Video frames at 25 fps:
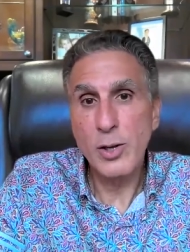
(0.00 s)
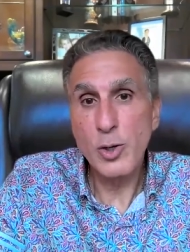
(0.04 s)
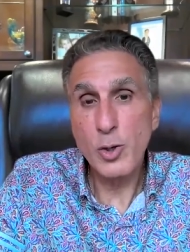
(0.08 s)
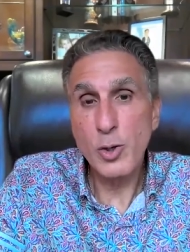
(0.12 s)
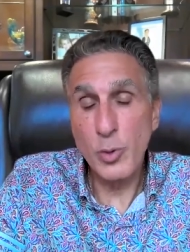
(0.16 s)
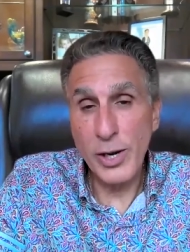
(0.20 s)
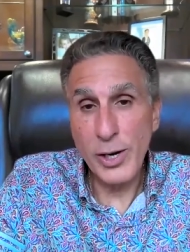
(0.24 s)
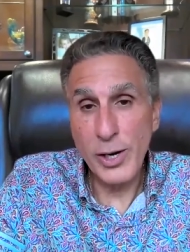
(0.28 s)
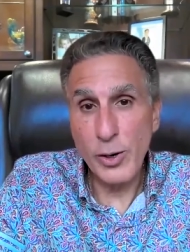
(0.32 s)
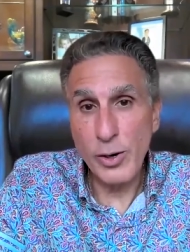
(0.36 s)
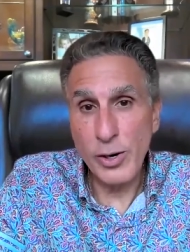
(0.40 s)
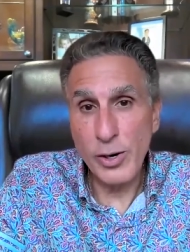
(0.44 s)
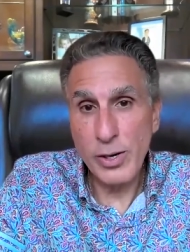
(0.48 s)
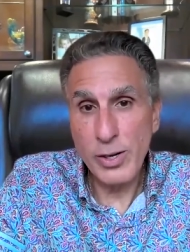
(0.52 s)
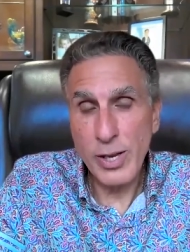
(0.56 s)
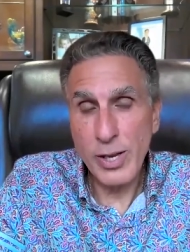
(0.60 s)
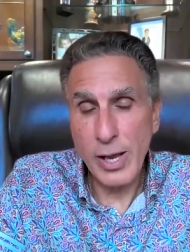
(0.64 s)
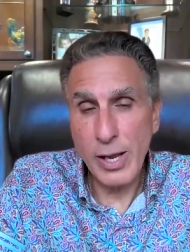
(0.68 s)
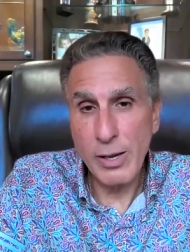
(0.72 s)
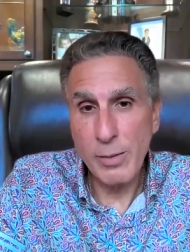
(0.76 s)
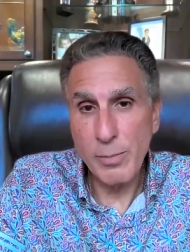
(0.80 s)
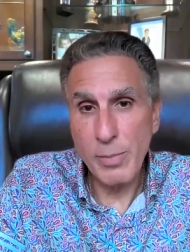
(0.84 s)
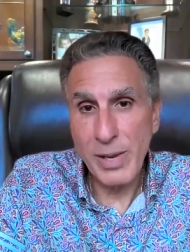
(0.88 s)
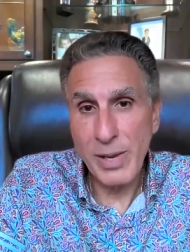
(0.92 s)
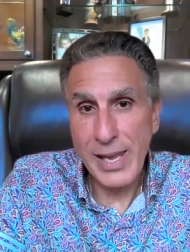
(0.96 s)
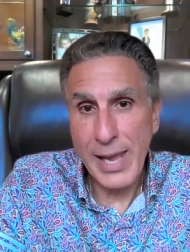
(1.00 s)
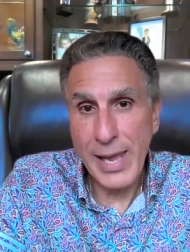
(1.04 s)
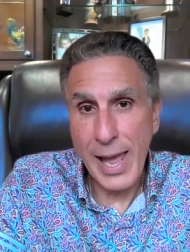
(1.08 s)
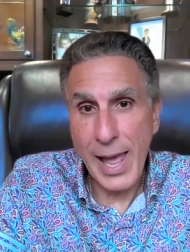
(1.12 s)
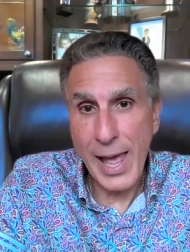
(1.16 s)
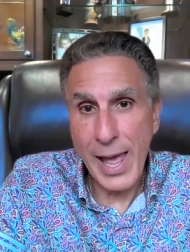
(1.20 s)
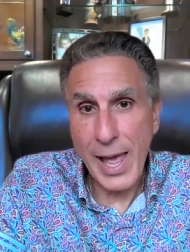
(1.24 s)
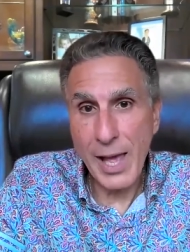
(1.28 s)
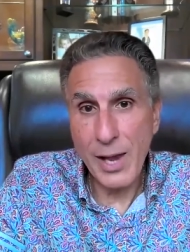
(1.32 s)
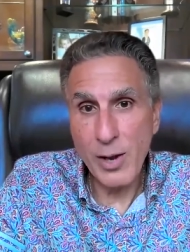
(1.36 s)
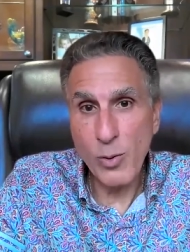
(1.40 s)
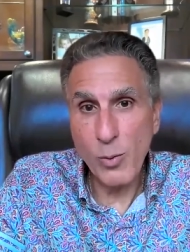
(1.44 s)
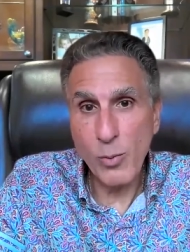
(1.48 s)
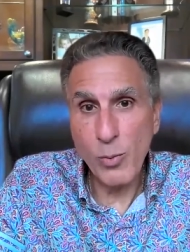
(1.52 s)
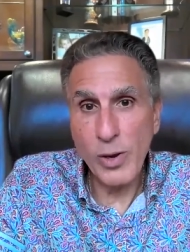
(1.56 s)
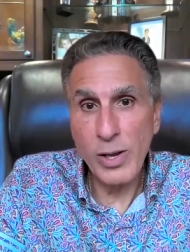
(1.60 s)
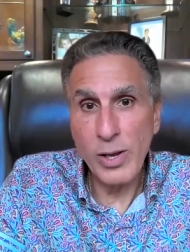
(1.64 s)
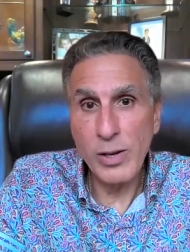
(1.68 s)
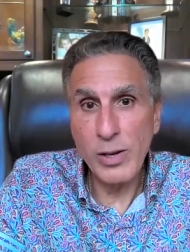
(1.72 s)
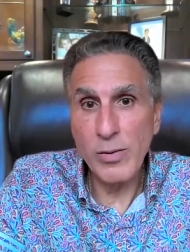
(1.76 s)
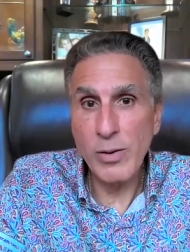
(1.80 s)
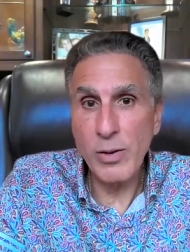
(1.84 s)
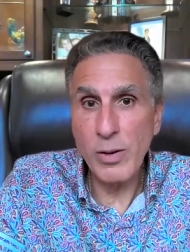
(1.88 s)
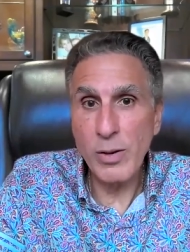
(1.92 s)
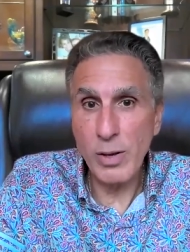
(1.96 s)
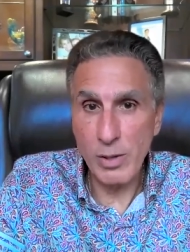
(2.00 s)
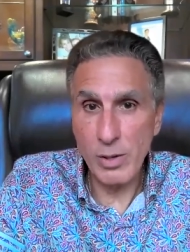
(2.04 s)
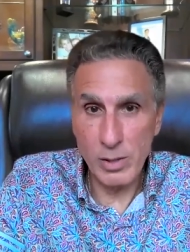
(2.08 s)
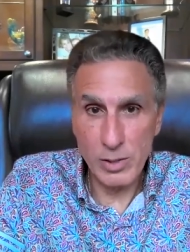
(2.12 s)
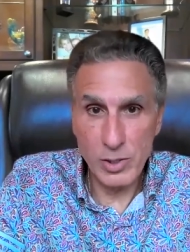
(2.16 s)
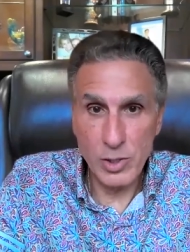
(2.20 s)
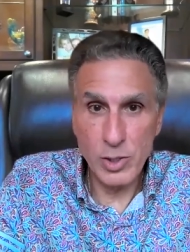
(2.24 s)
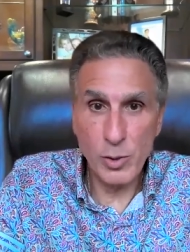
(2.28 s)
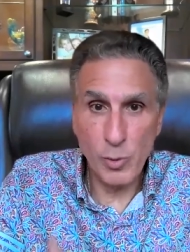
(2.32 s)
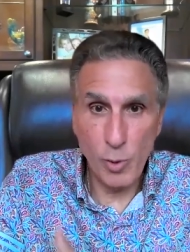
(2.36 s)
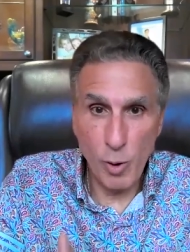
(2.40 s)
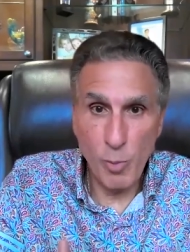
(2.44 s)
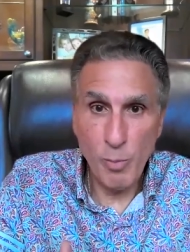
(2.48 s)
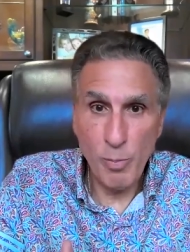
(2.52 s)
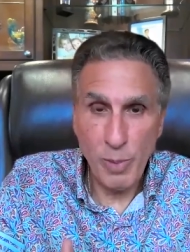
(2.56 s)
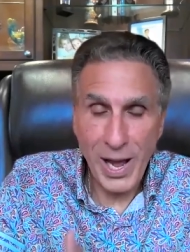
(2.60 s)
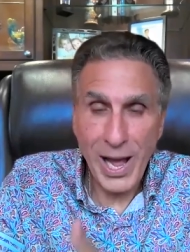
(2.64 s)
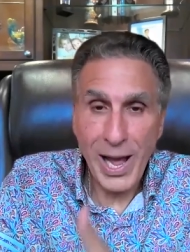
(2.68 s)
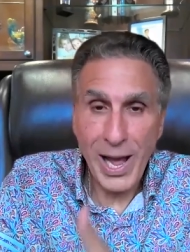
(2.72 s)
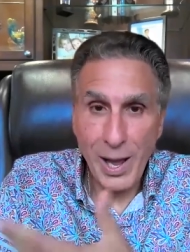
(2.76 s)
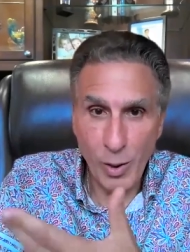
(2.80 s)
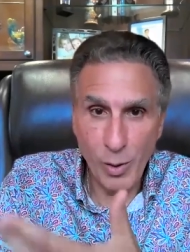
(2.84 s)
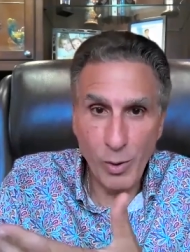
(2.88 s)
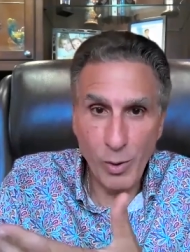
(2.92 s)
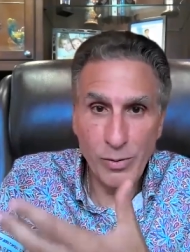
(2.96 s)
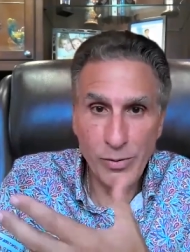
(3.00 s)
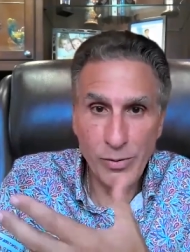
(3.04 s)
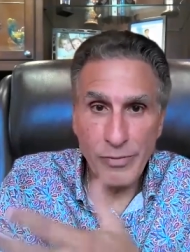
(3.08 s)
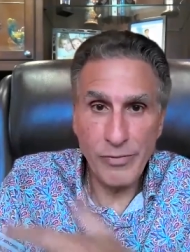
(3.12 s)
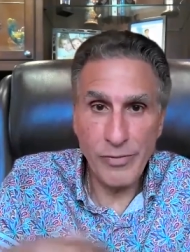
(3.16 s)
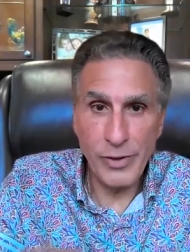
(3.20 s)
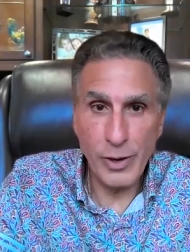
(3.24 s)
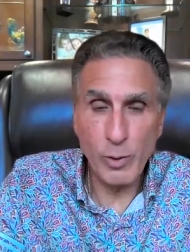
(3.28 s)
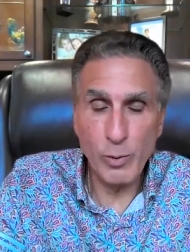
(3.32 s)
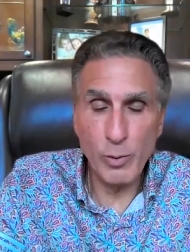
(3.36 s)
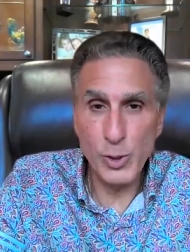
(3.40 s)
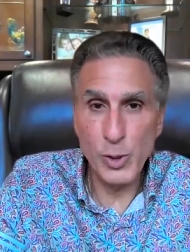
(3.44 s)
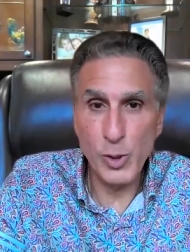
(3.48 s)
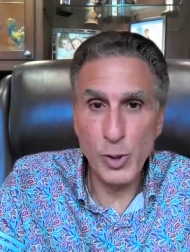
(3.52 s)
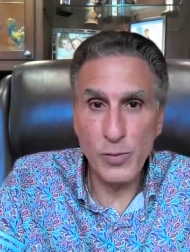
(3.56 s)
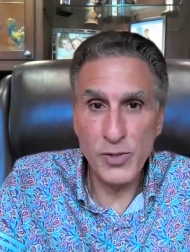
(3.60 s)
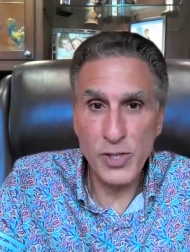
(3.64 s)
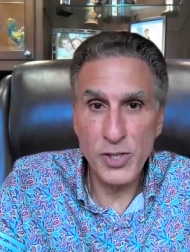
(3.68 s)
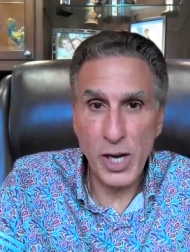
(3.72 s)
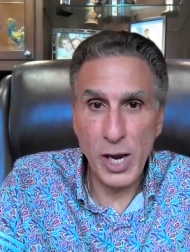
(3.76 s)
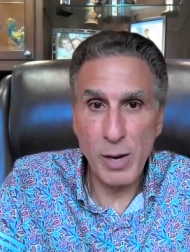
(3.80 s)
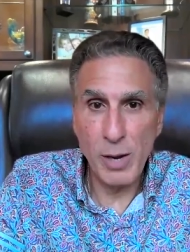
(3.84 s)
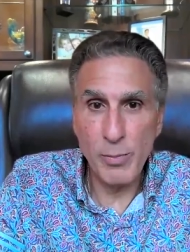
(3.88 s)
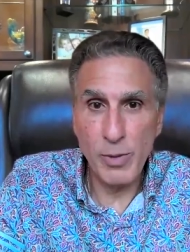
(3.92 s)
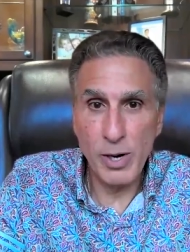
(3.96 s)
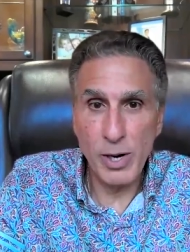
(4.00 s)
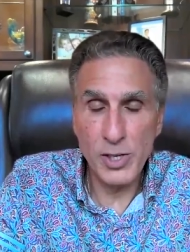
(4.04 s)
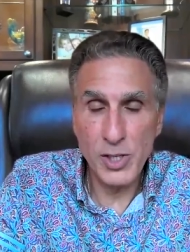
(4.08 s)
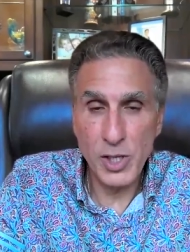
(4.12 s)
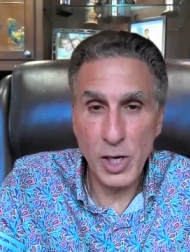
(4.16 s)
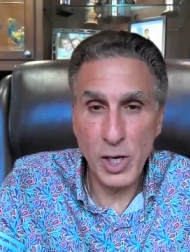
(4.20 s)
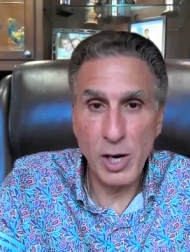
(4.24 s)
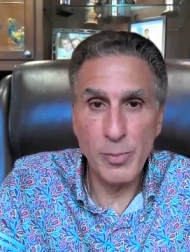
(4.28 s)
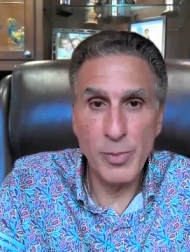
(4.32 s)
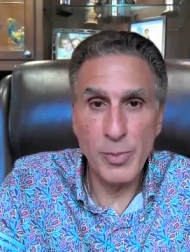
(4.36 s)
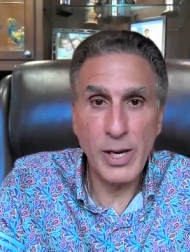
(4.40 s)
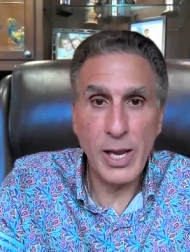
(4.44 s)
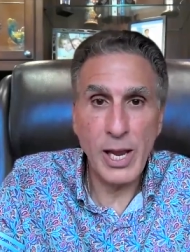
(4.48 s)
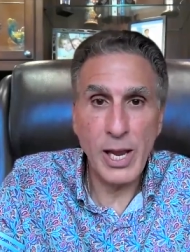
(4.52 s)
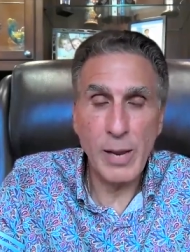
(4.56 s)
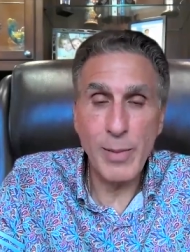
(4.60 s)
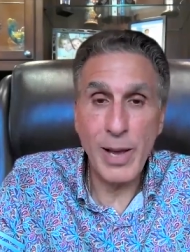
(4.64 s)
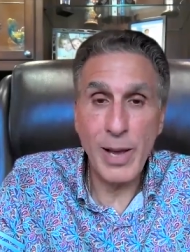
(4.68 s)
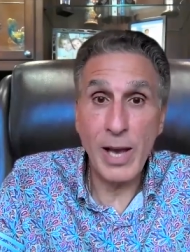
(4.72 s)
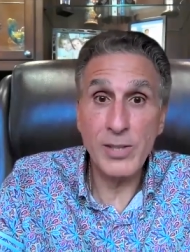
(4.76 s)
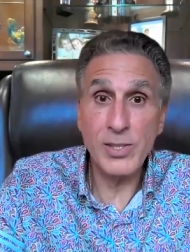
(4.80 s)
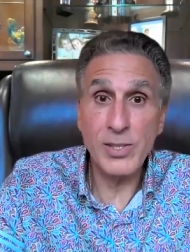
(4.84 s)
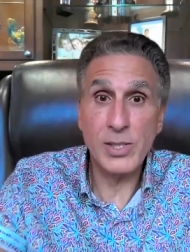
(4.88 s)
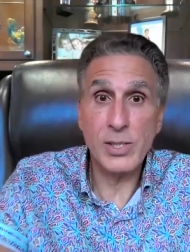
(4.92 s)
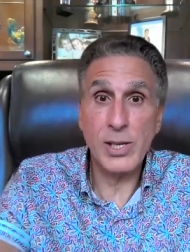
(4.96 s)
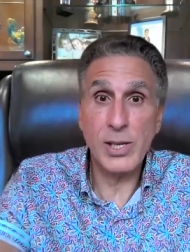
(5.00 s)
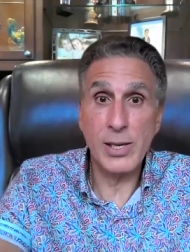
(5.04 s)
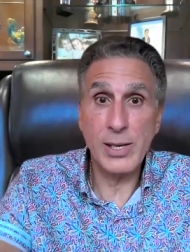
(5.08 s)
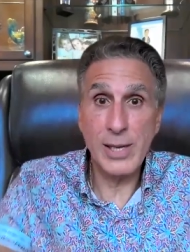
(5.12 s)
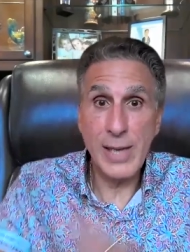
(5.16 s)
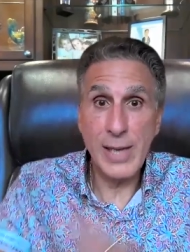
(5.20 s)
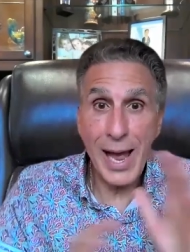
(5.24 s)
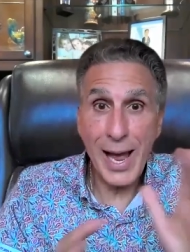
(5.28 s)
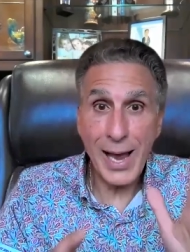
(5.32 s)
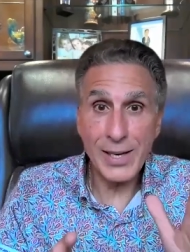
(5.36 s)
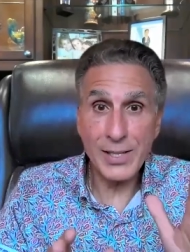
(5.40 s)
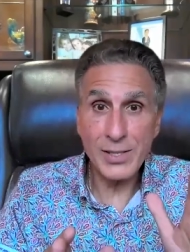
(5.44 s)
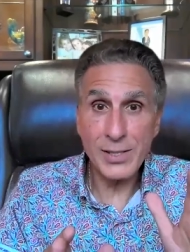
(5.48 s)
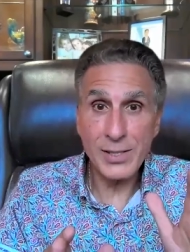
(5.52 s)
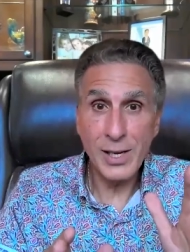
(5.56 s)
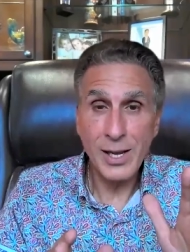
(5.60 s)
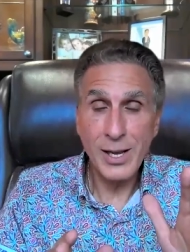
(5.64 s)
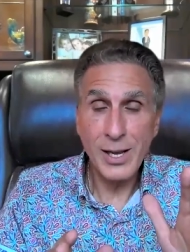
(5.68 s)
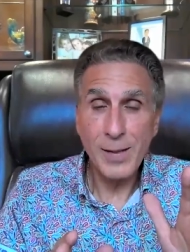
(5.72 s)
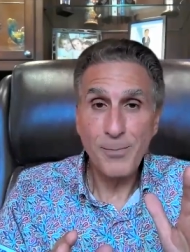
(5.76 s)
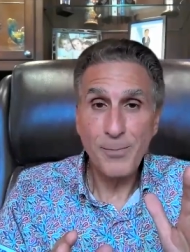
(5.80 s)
triggered and began when Jerome Powell, the Federal Reserve chairman, came out and said, guys,